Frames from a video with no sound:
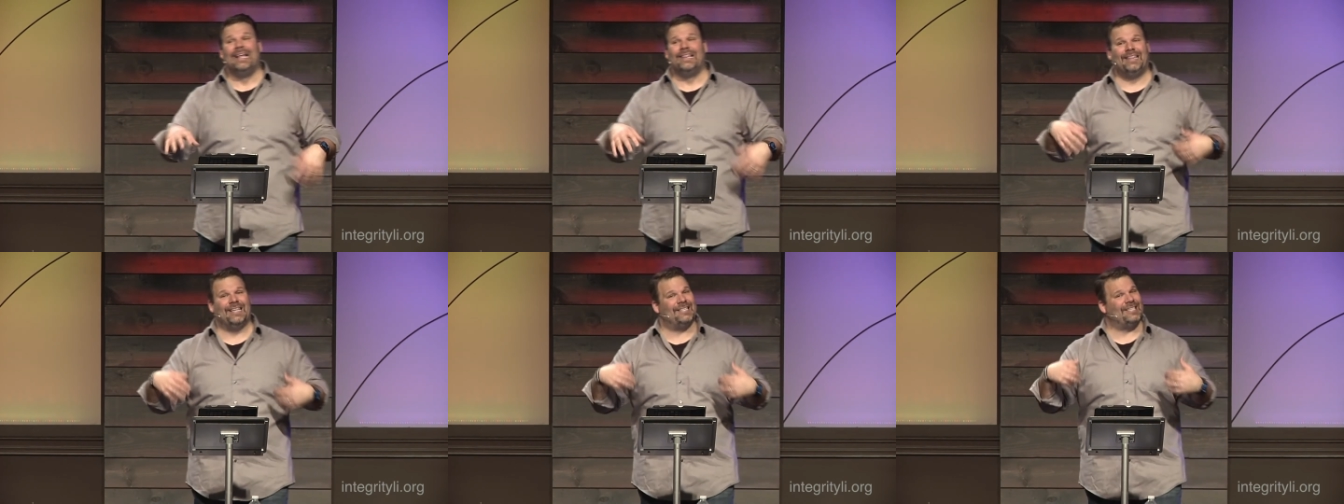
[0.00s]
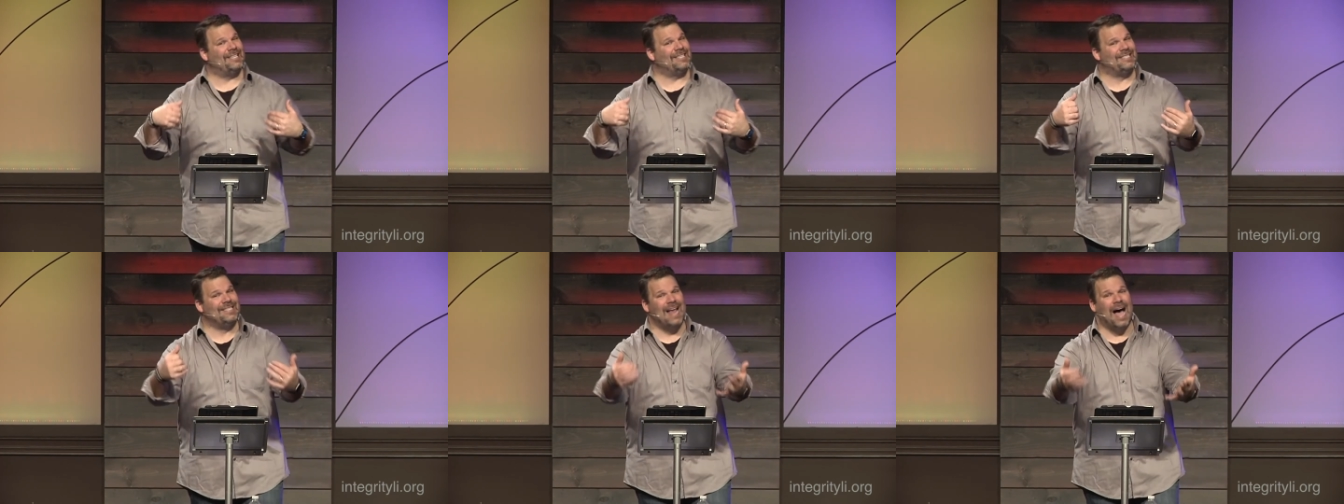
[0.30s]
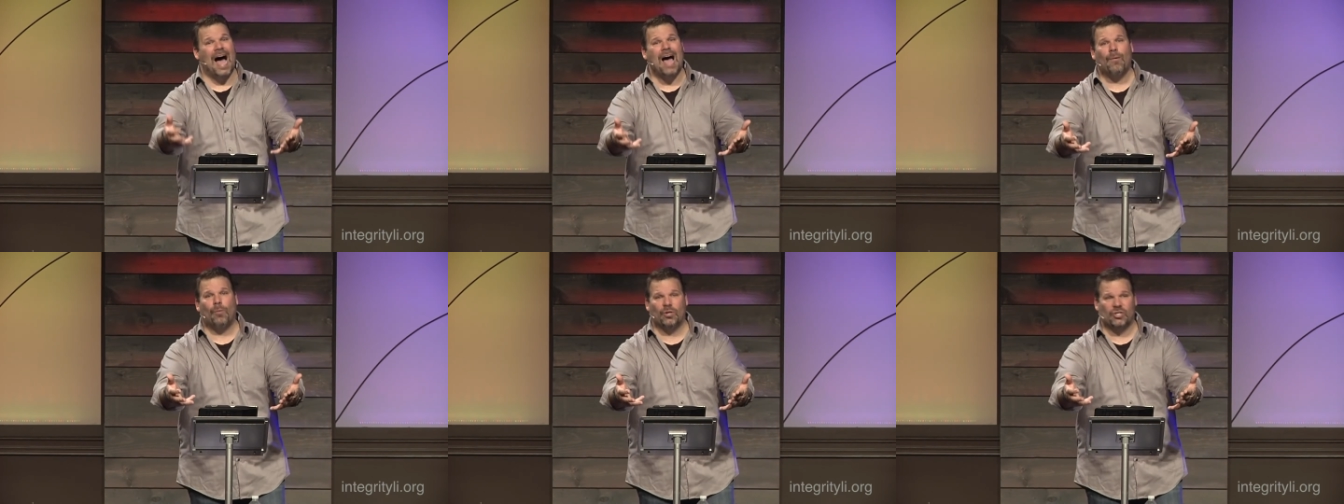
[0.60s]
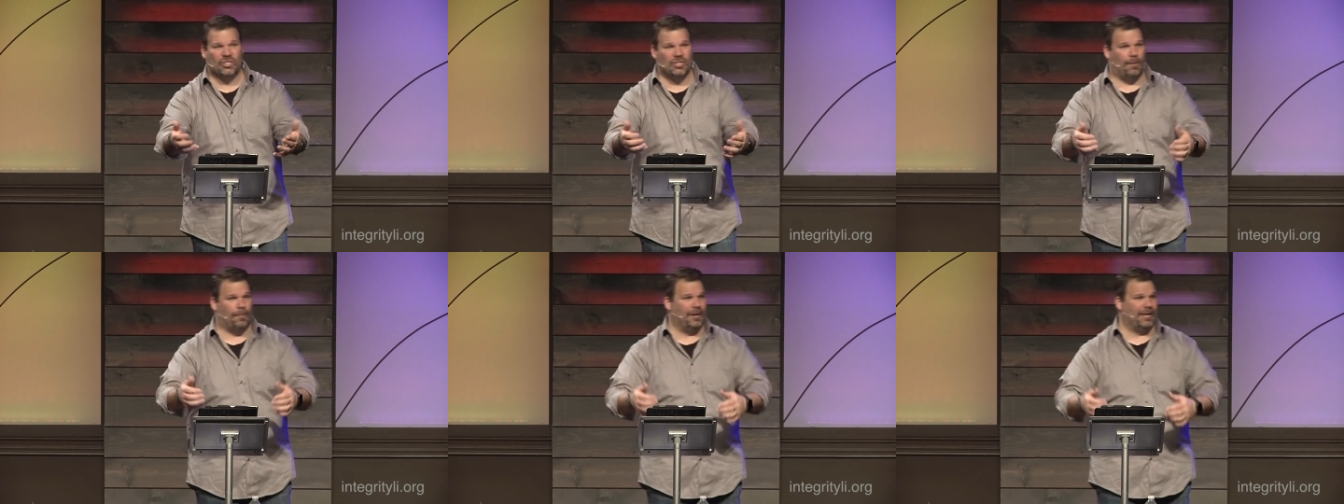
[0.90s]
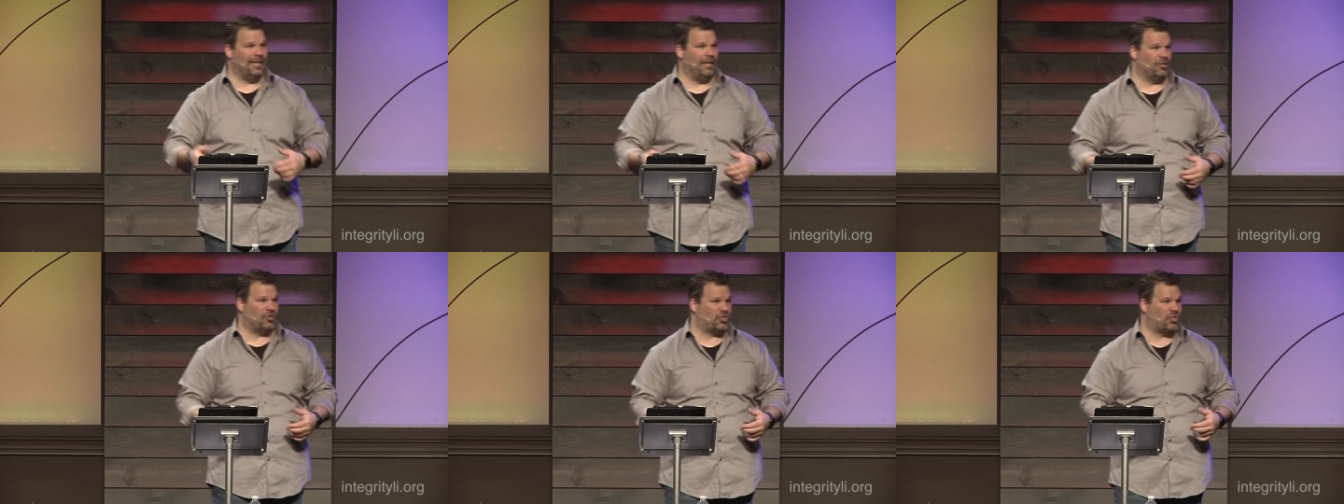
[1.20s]
This is not what
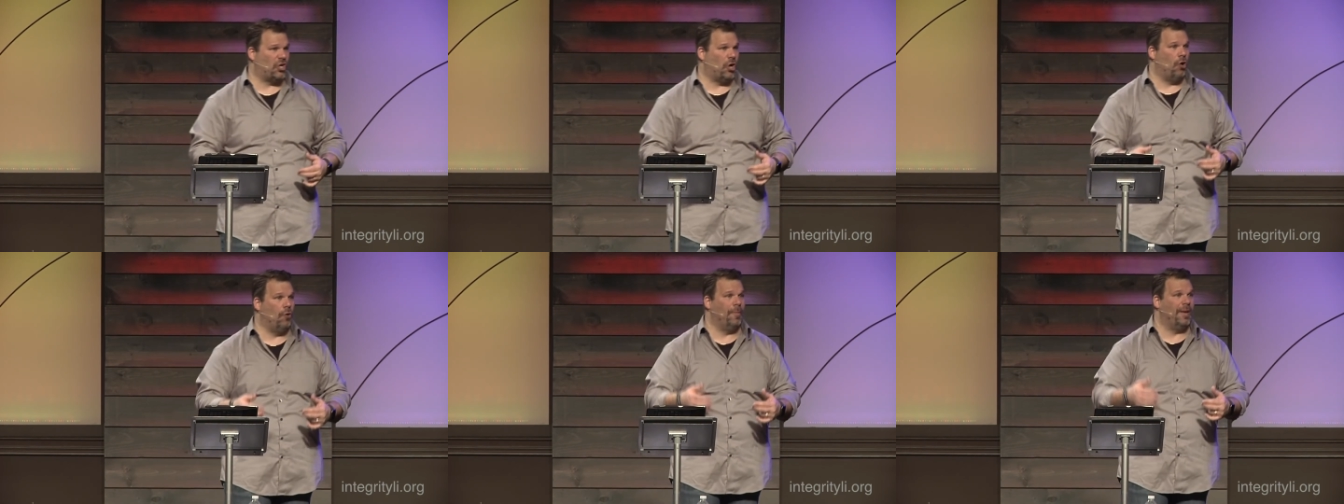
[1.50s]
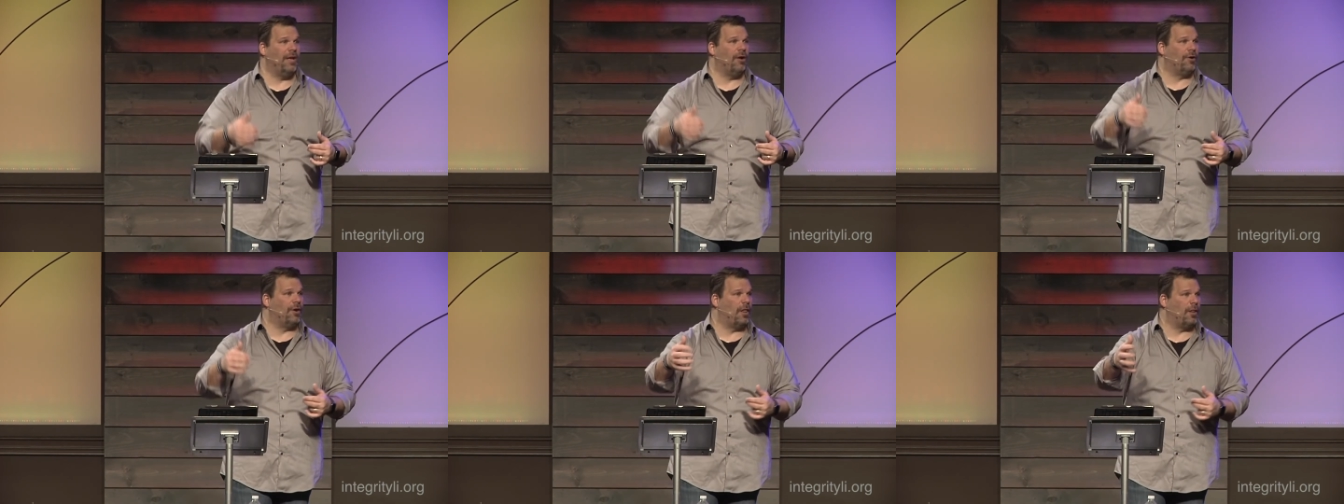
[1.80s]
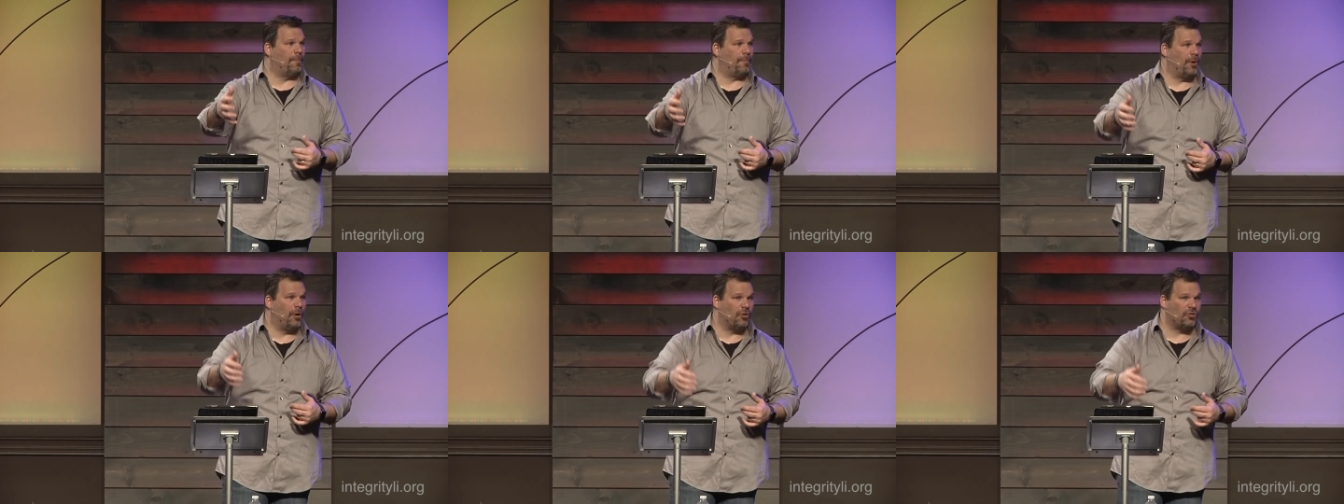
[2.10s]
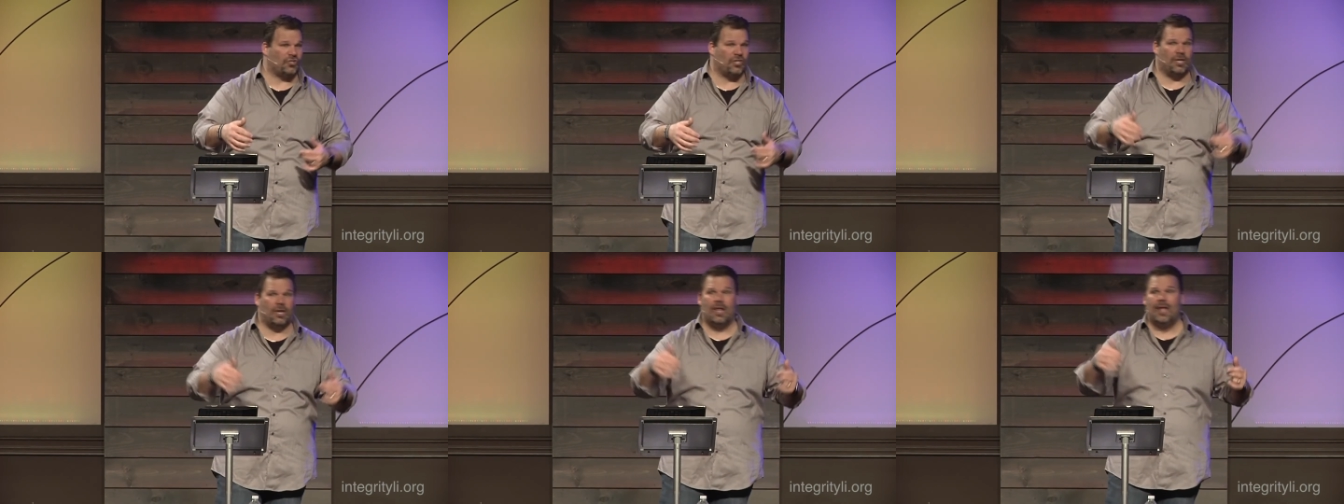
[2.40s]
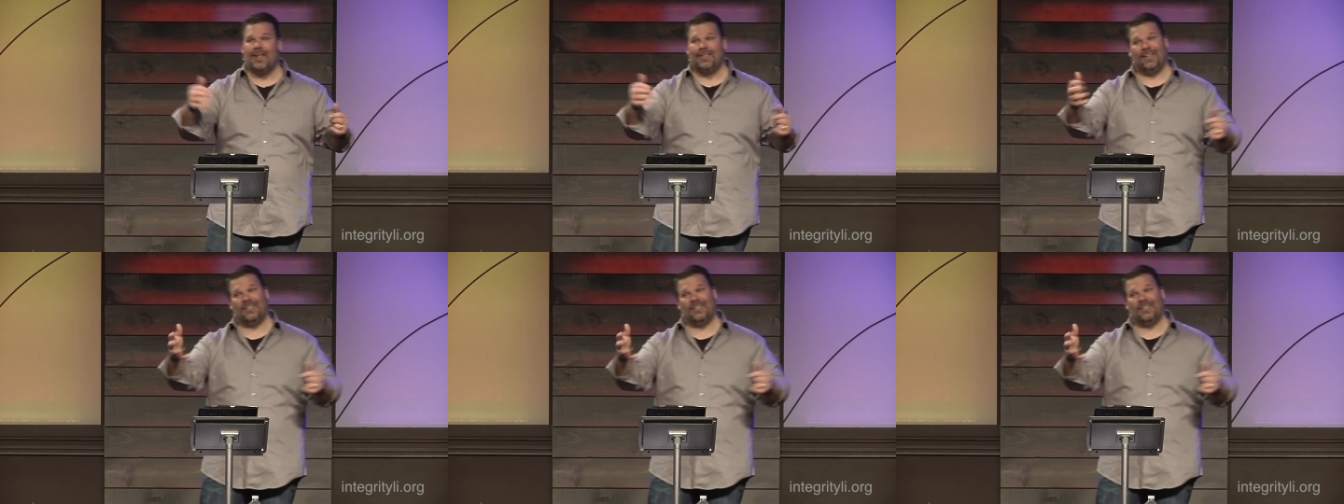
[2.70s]
somebody else told me or another person.